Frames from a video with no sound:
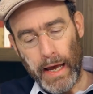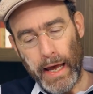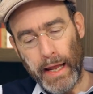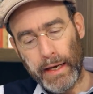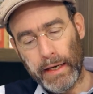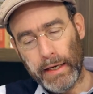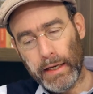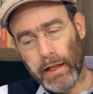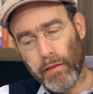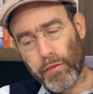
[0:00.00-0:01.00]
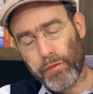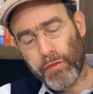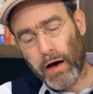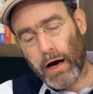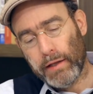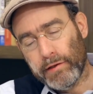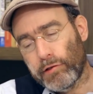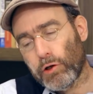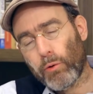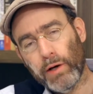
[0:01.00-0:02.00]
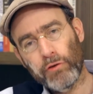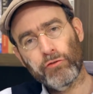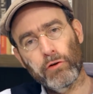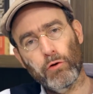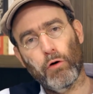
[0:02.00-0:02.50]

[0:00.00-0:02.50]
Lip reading: And the deterioration